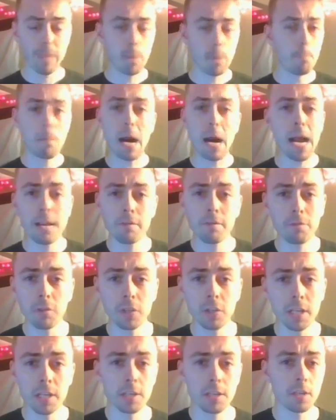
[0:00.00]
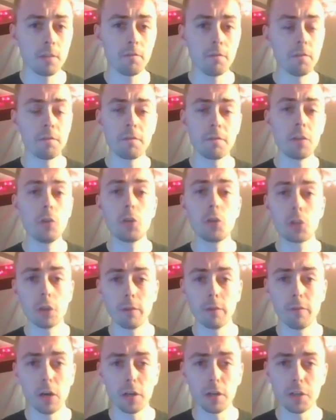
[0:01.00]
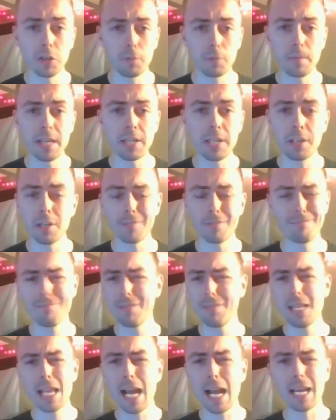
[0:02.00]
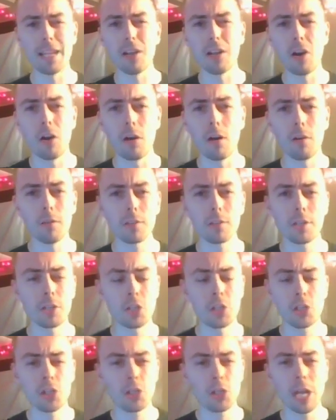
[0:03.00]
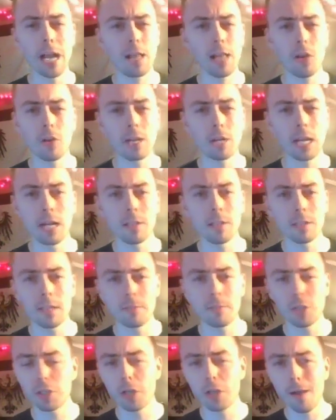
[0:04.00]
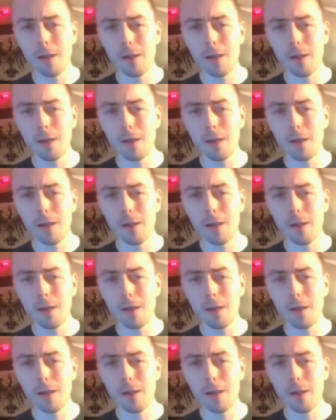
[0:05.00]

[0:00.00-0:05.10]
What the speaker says: mindfulness of the future of our species. Not at all. Such shallow concepts, such